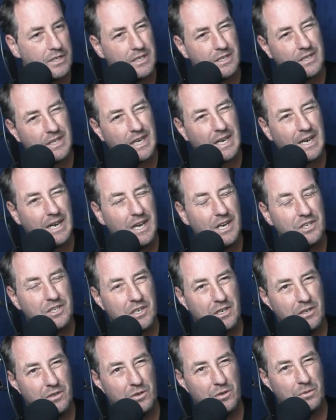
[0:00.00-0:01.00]
They clash
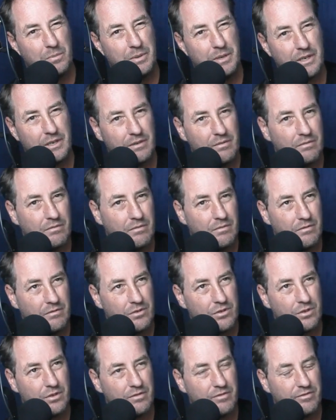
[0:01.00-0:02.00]
a little bit in
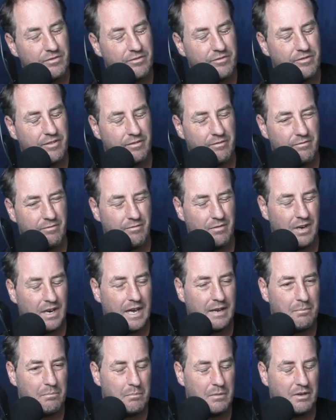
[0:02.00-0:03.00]
sort of
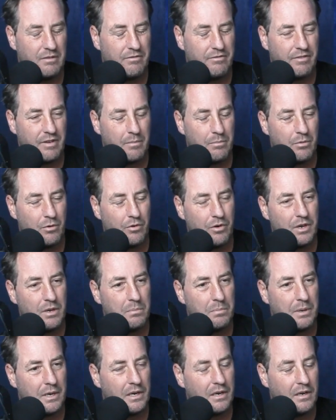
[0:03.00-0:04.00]
late mid-February,
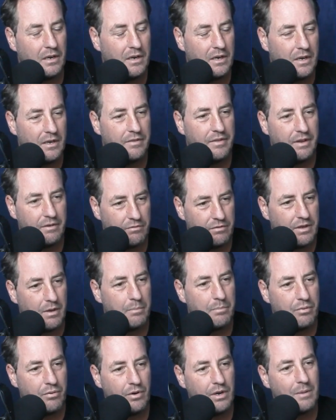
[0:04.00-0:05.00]
but they
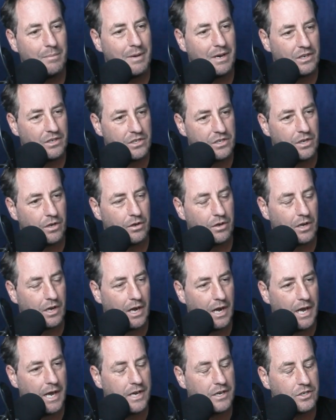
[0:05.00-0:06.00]
pretty much don't
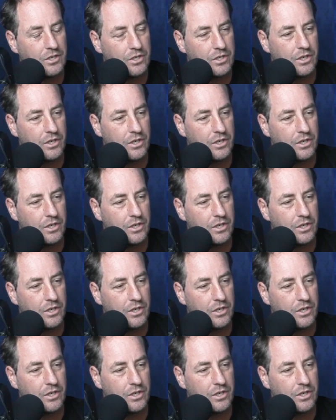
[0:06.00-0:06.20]
clash.